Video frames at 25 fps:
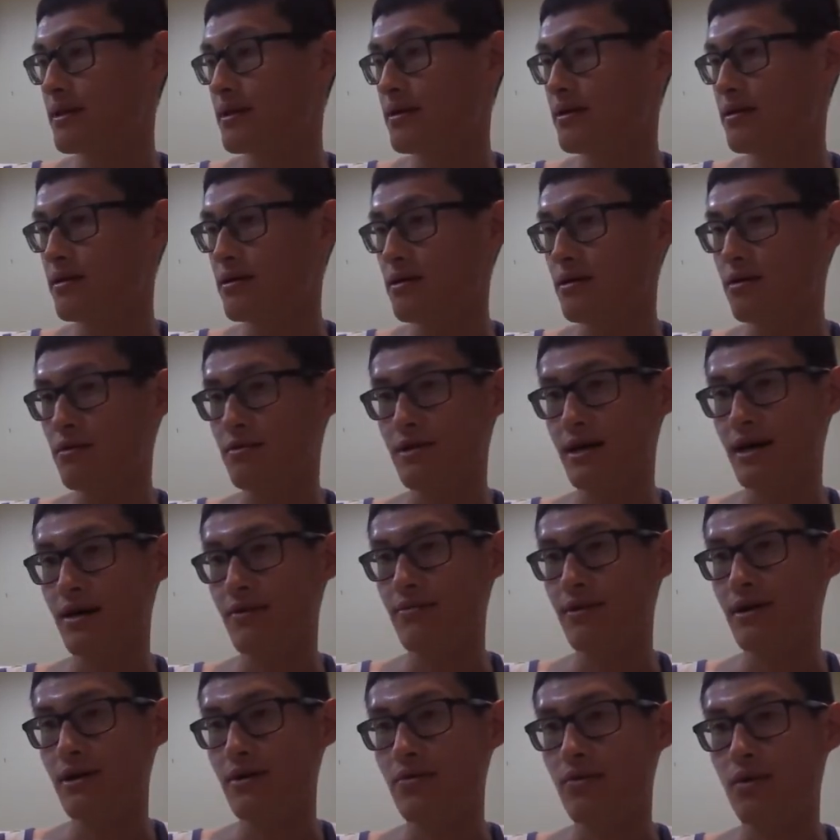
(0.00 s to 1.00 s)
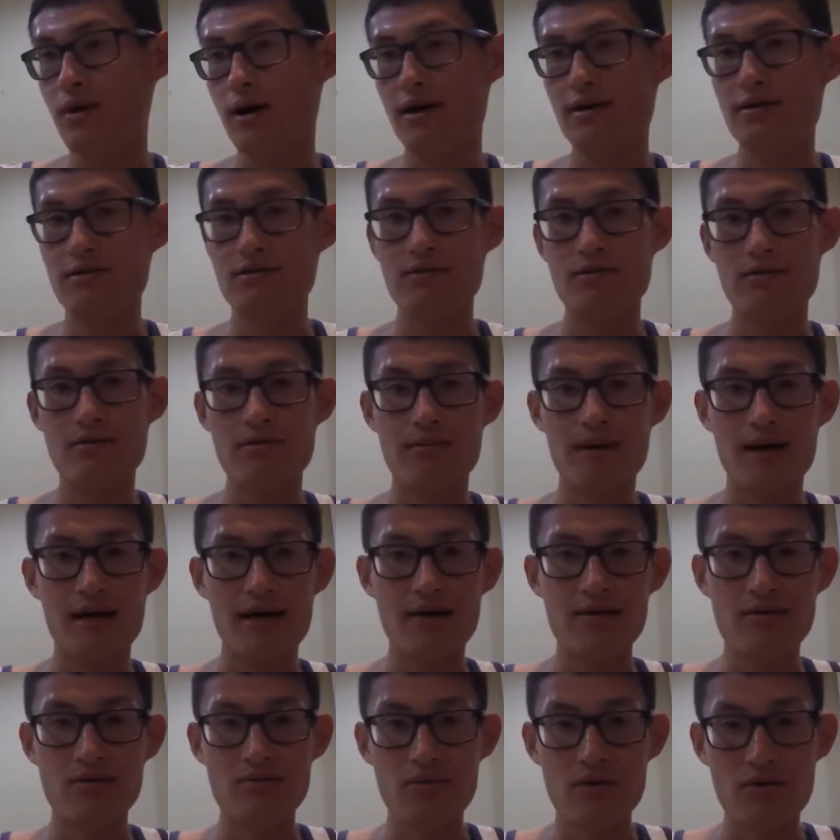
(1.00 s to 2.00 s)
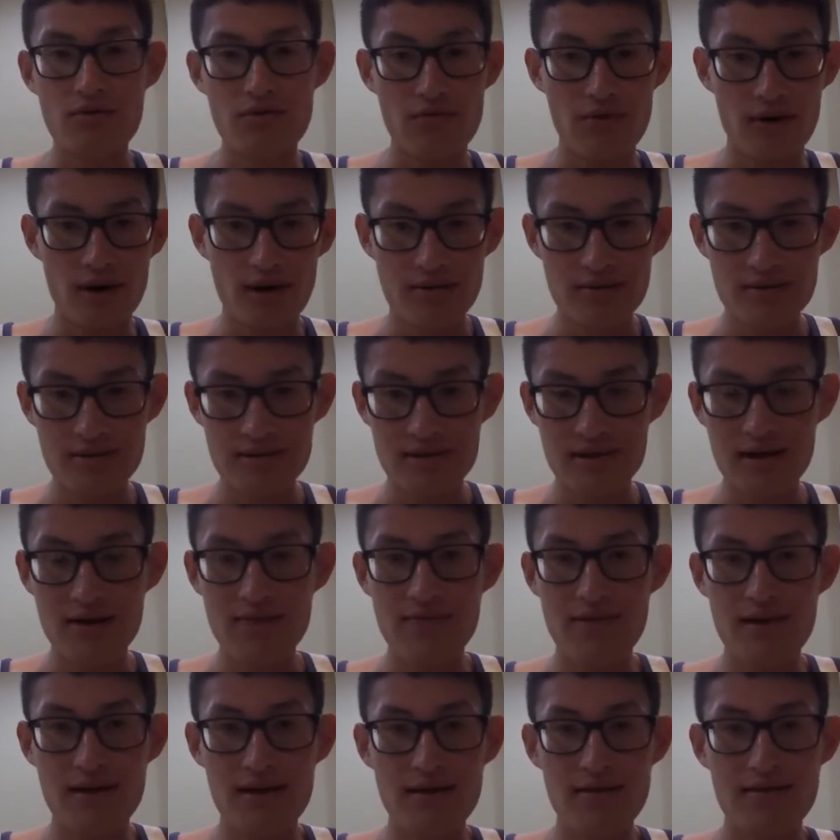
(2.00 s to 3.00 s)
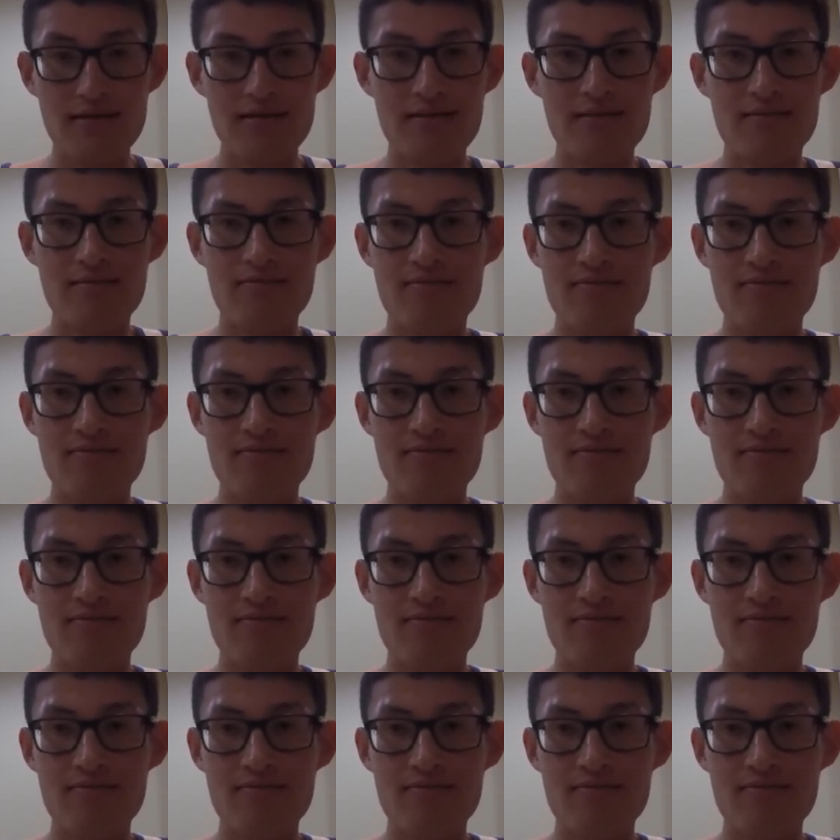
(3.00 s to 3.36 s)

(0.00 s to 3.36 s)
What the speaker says: that requires, my head to move around and stuff, then